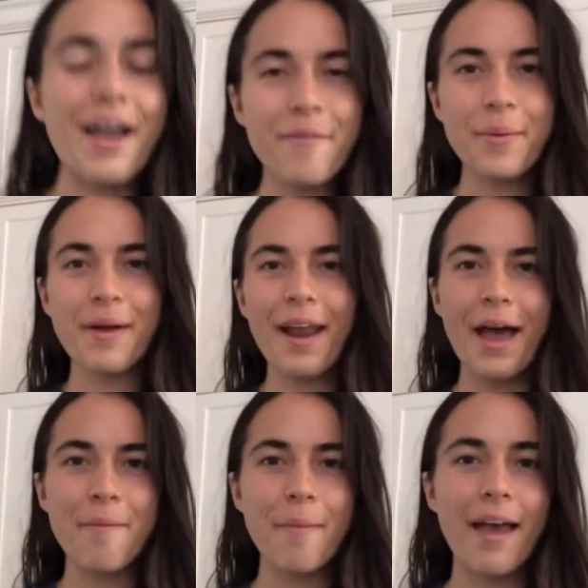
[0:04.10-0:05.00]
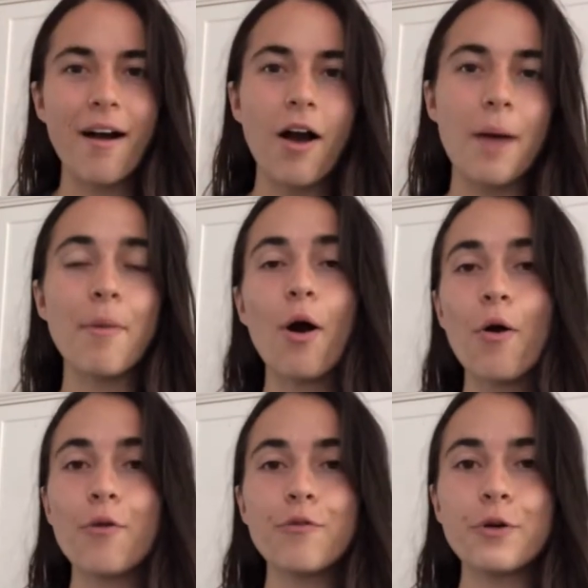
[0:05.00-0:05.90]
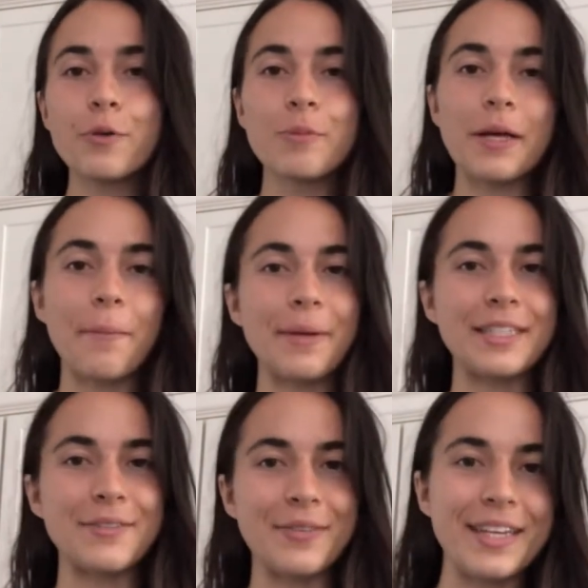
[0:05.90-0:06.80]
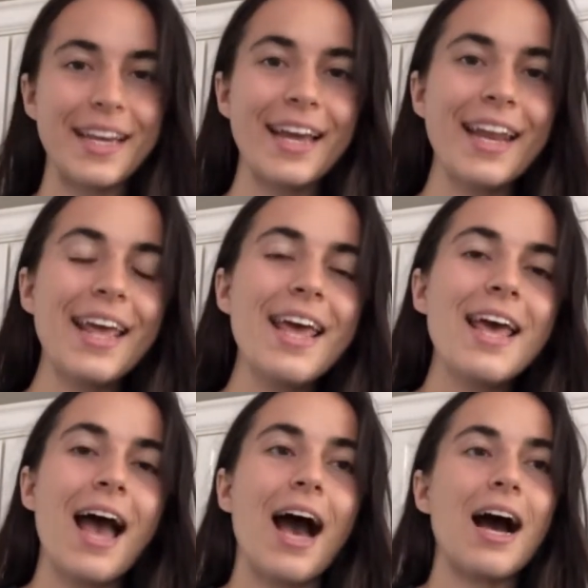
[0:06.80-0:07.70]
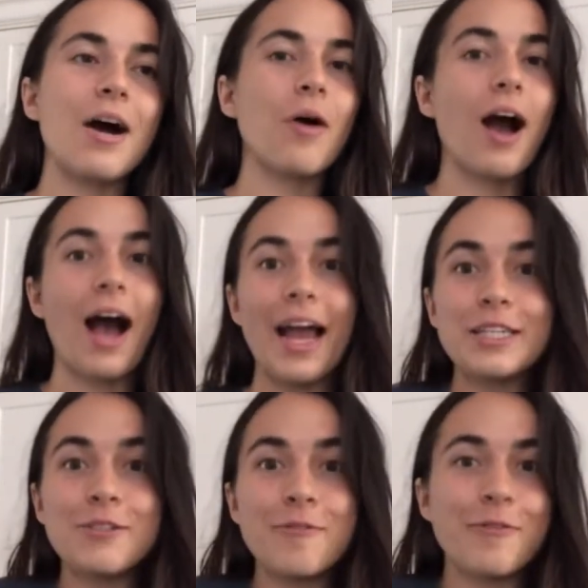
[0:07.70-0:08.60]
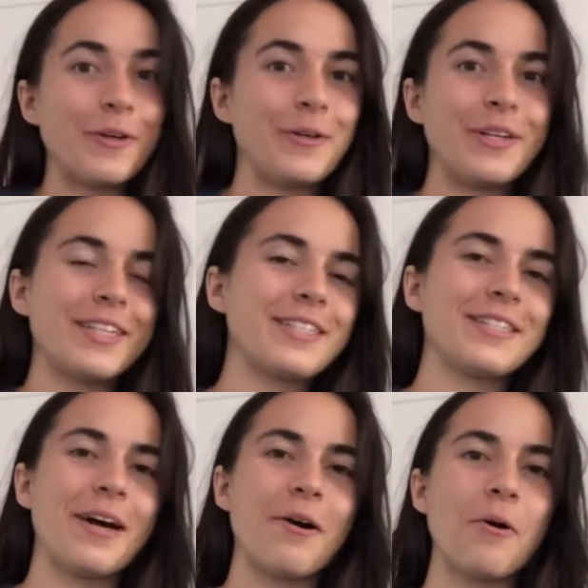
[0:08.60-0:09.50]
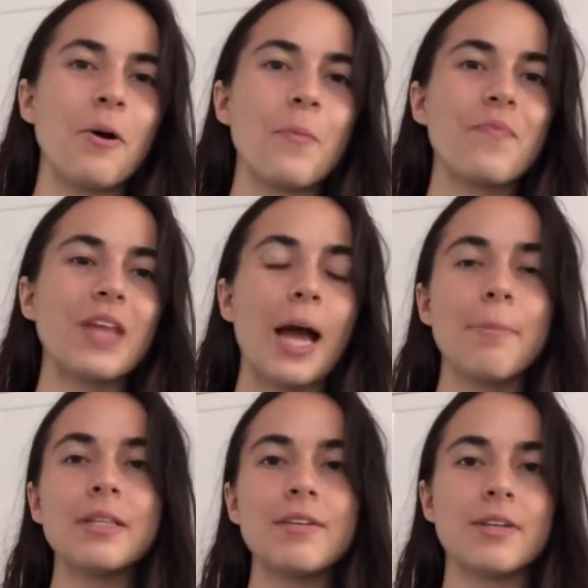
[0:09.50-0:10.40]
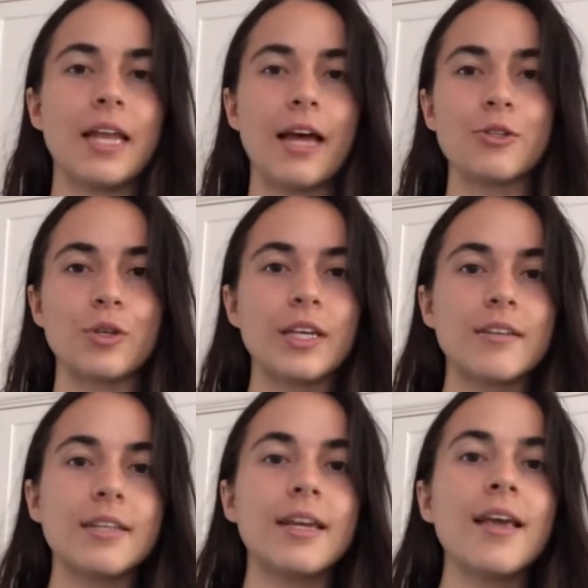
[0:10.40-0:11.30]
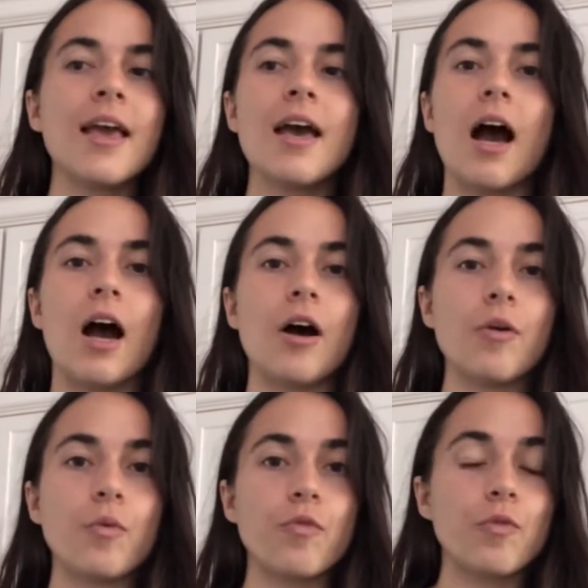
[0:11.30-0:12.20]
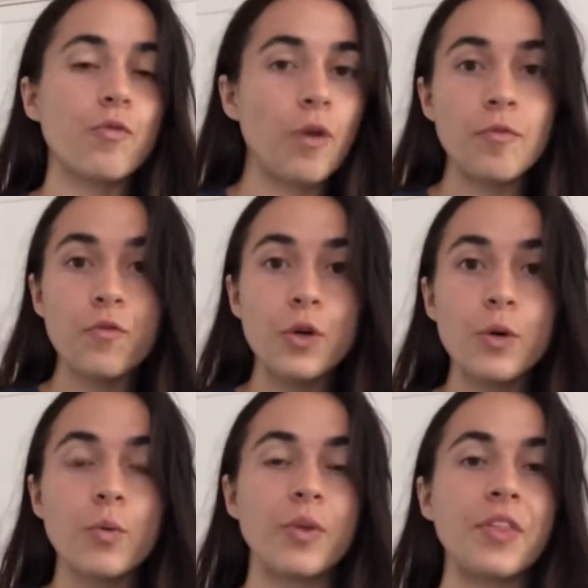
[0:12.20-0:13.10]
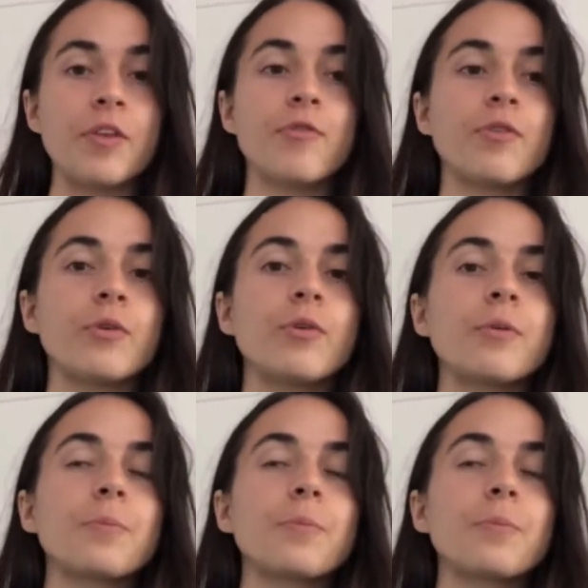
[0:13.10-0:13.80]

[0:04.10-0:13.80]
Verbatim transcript: everyone, I'm Al. I'm a whole food, plant-based vegan. Uh, I do food, so I believe in natural healing uh, from food, within food,